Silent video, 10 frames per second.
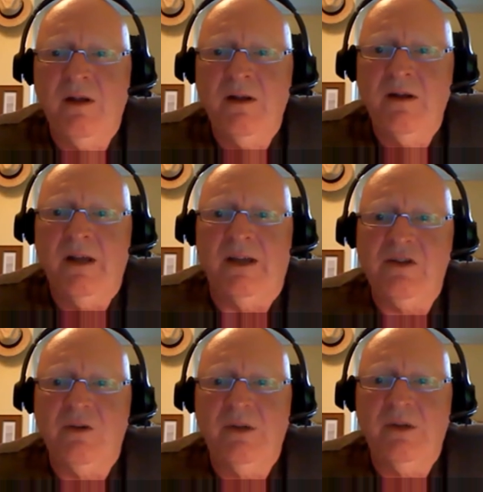And
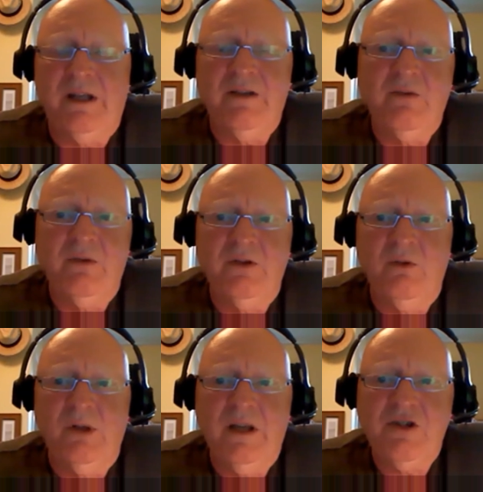so we get into a new
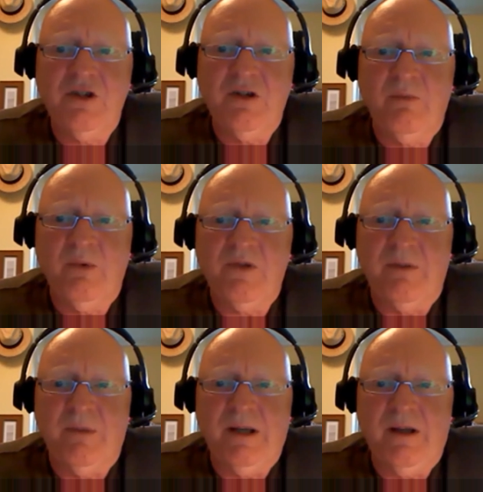relationship with
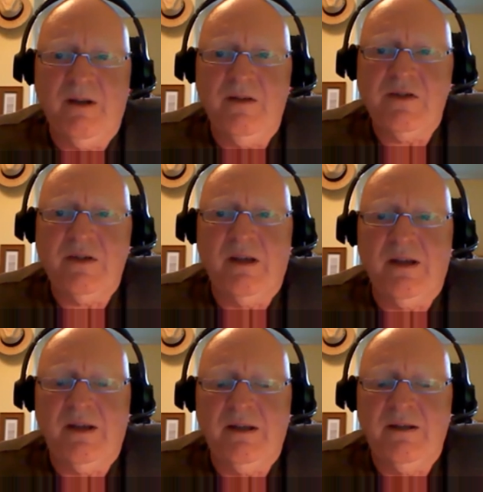somebody else,
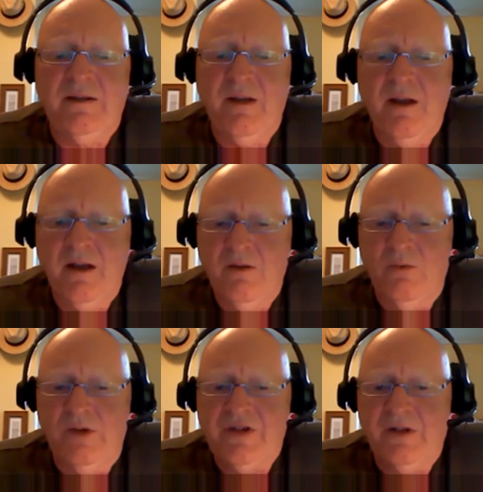and
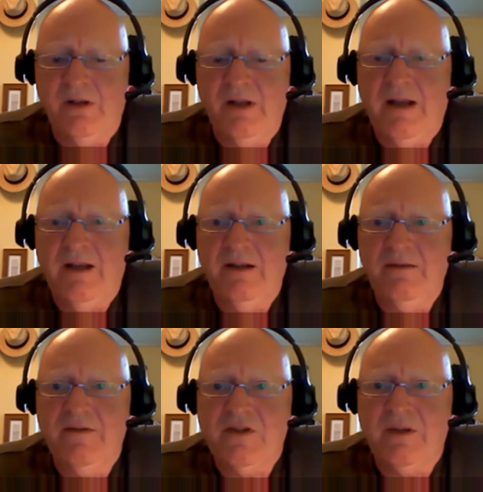we still
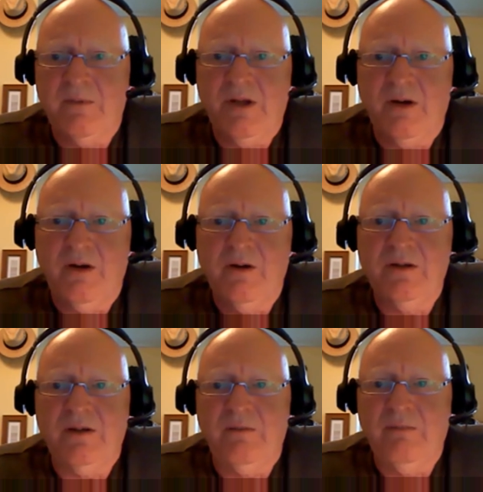have some of the hurt
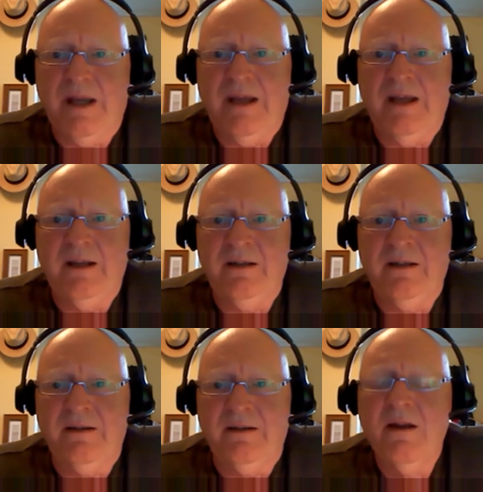and pain
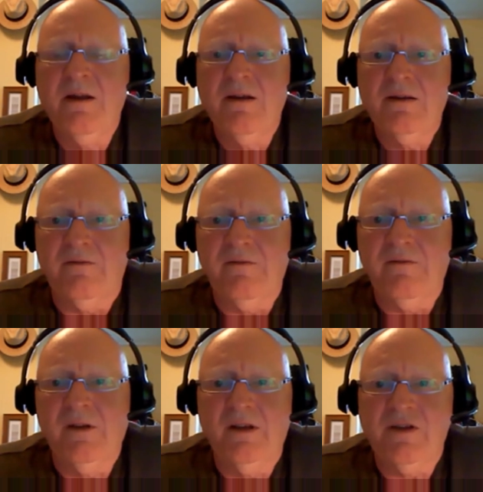and the
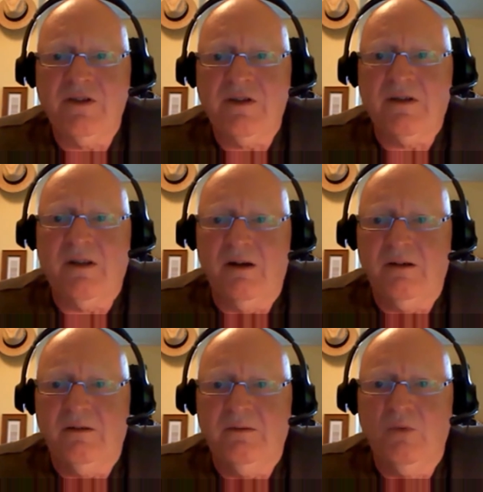feelings that
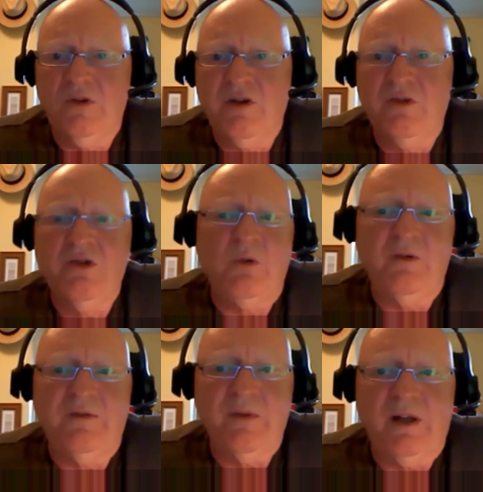are residual
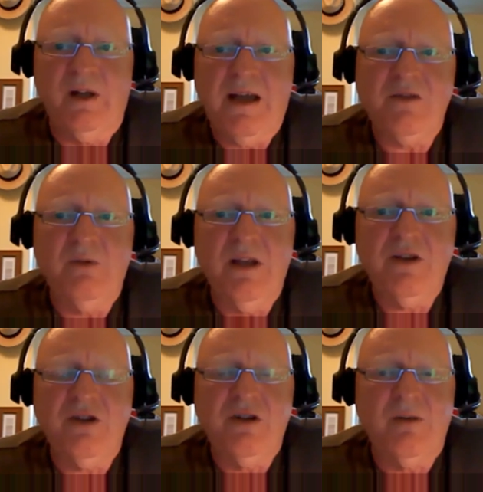from the last
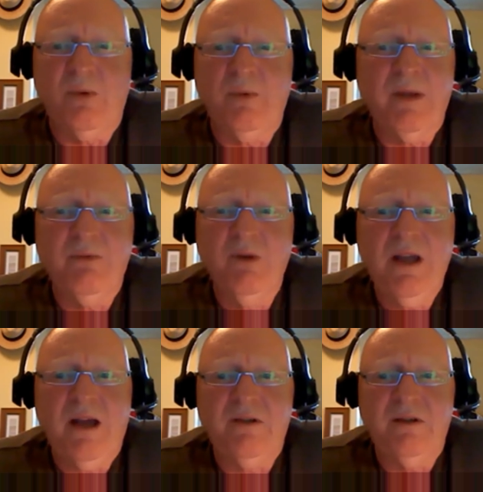relationship, and we really
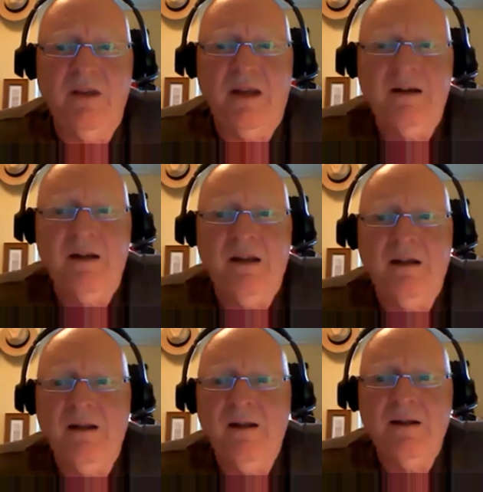haven't done any
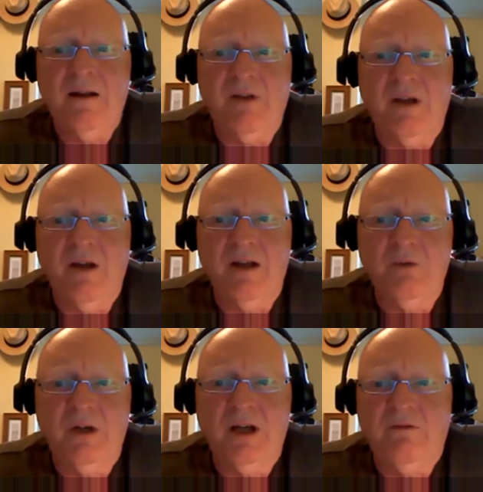of the kind of
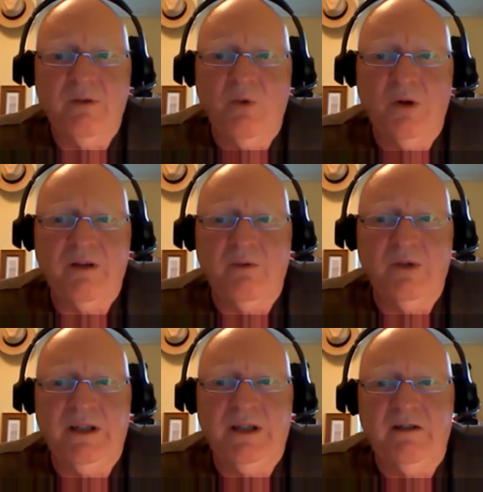recovery work that we
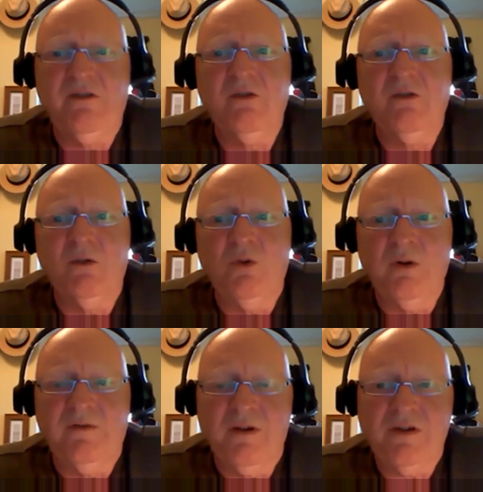needed to do in order
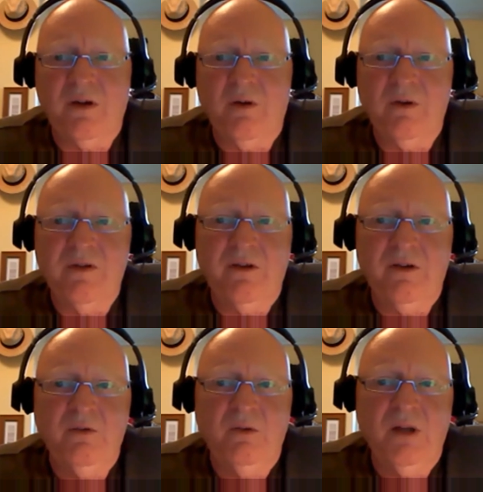for us to go into the
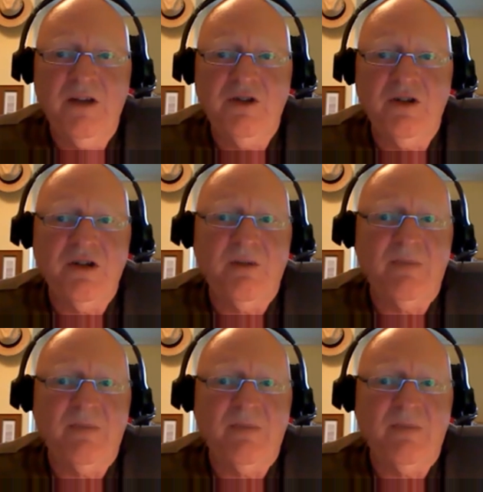new relationship.